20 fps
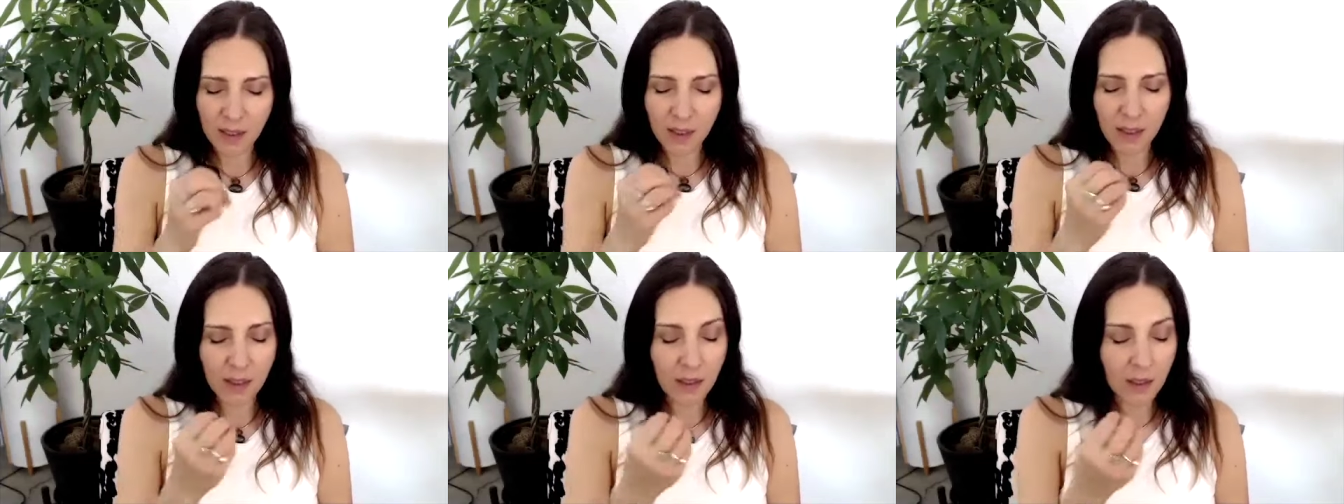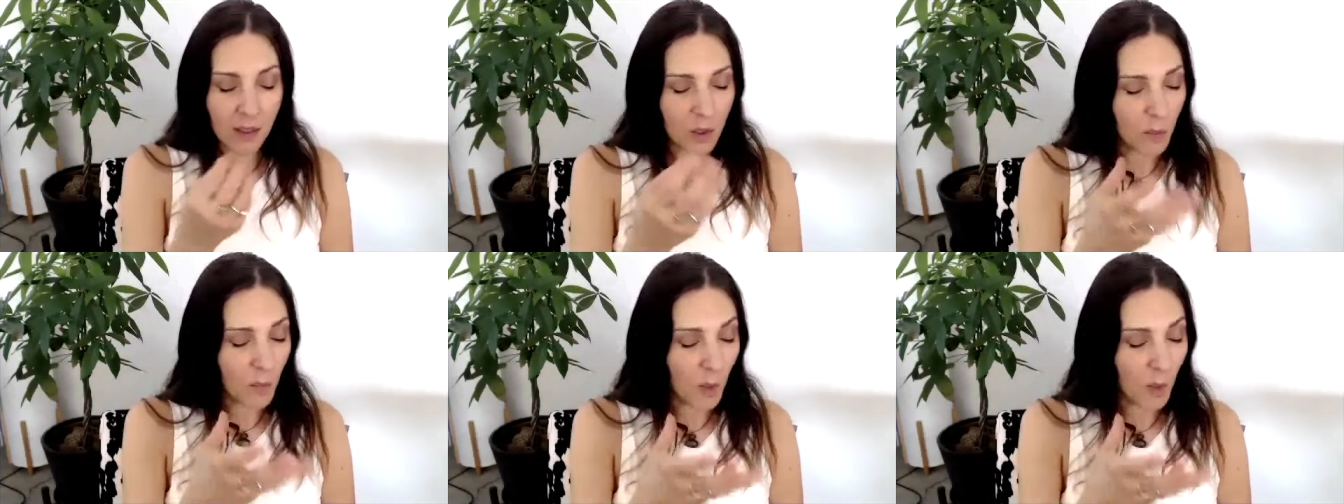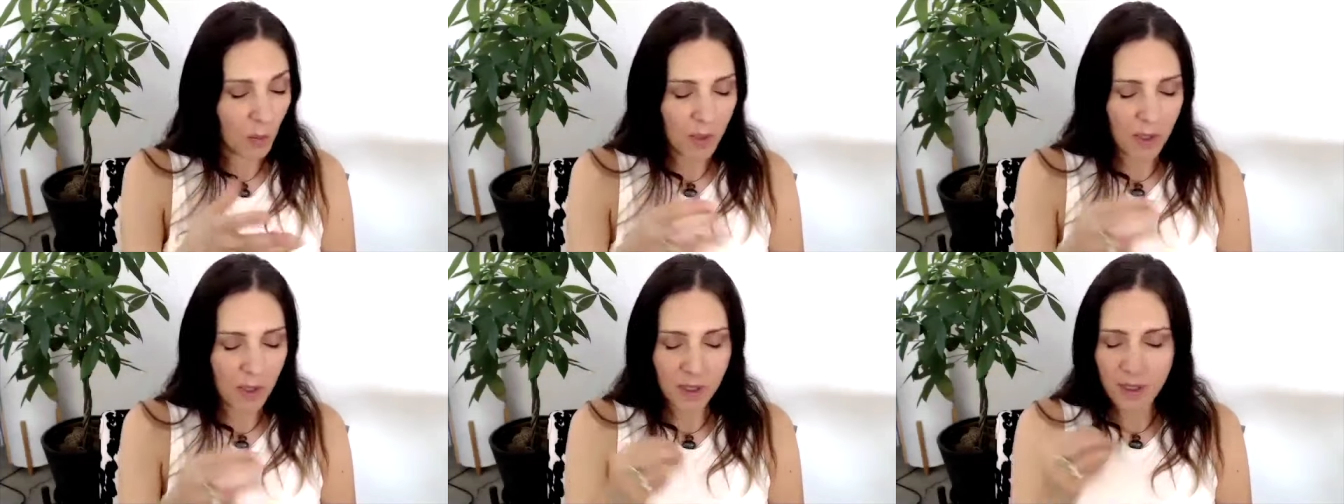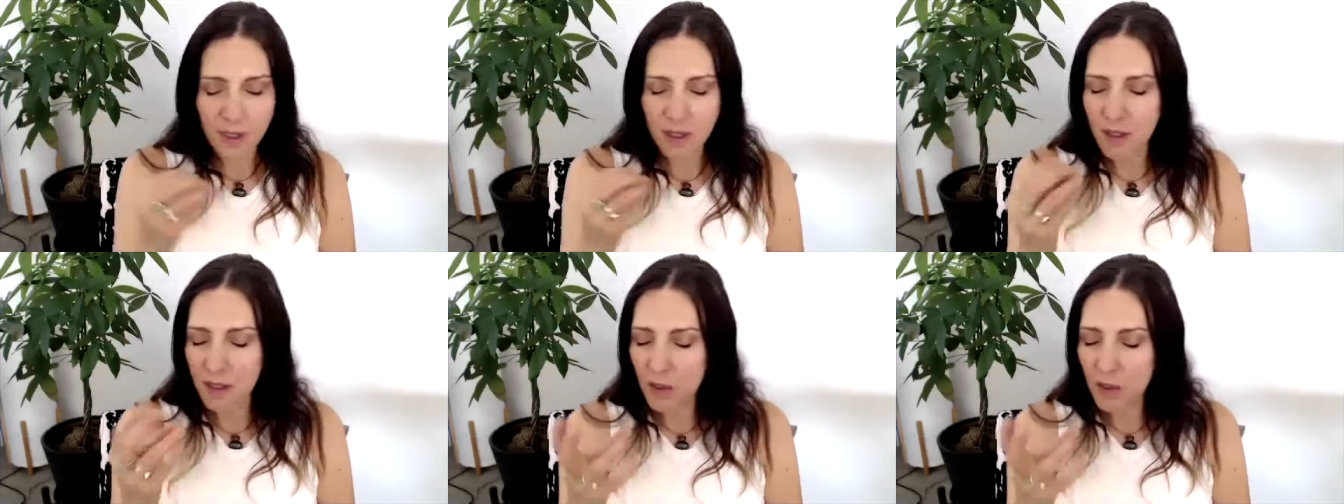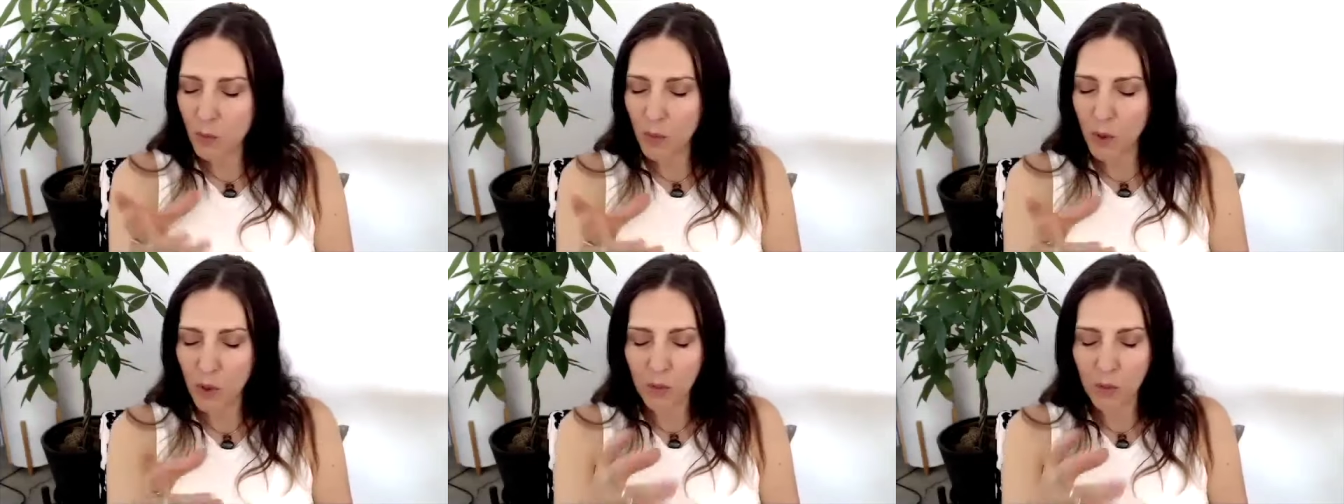in this moment, in
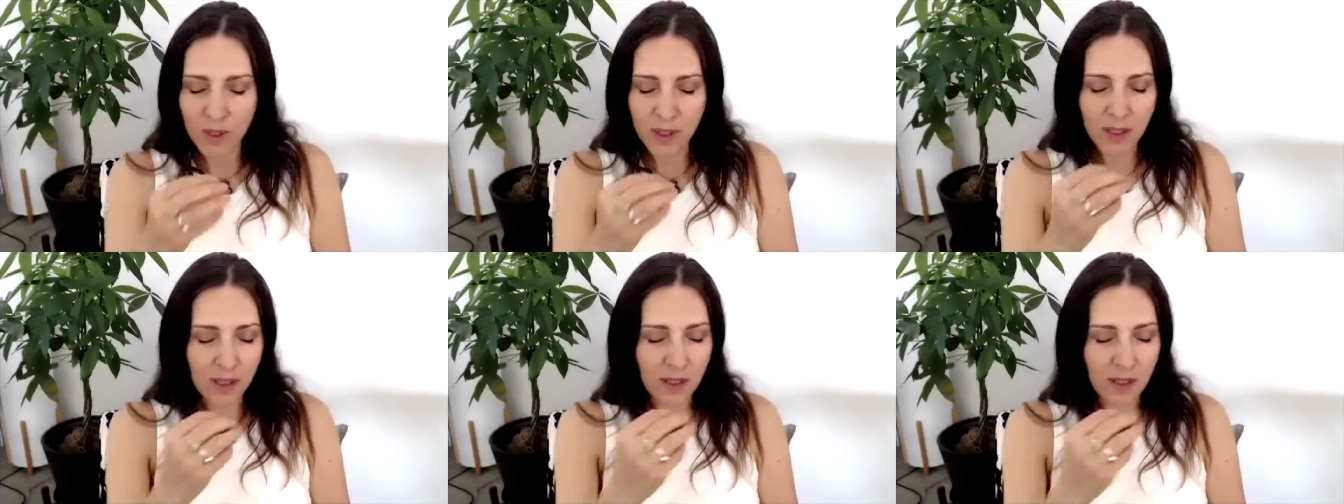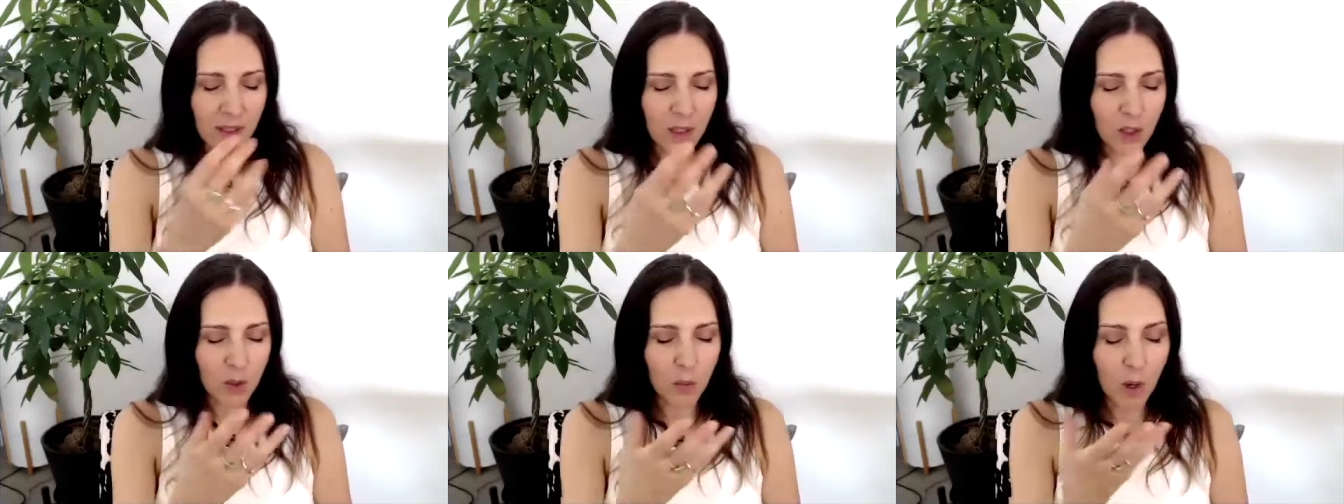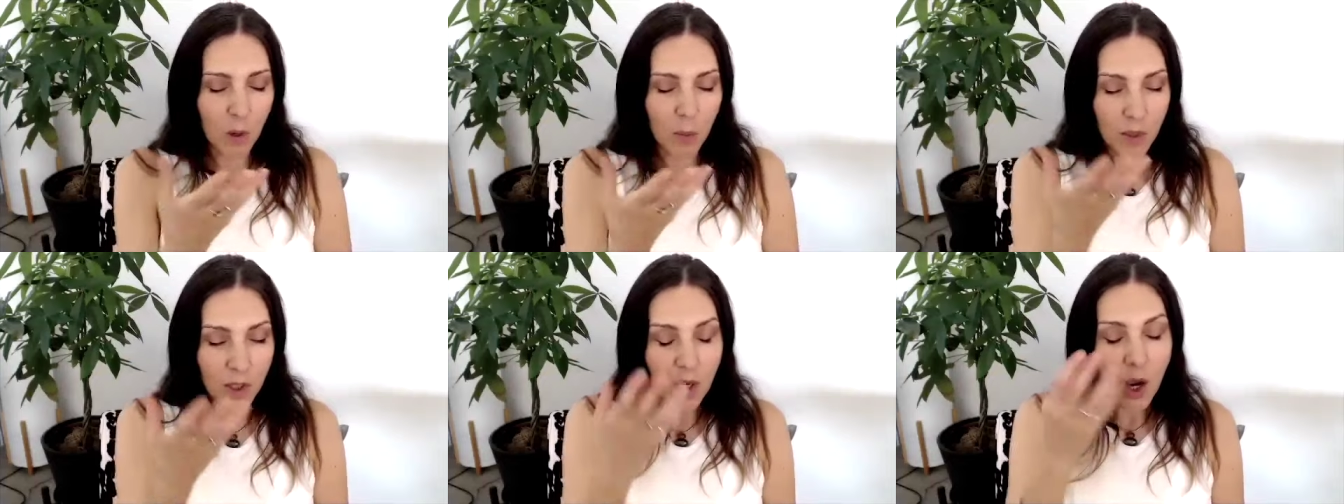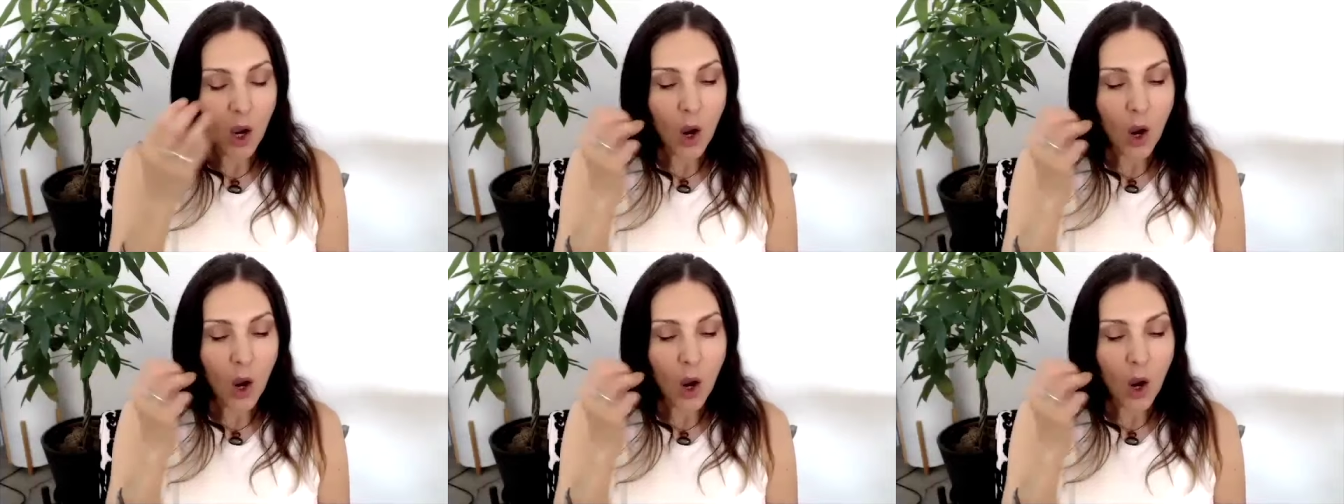this moment, in this moment,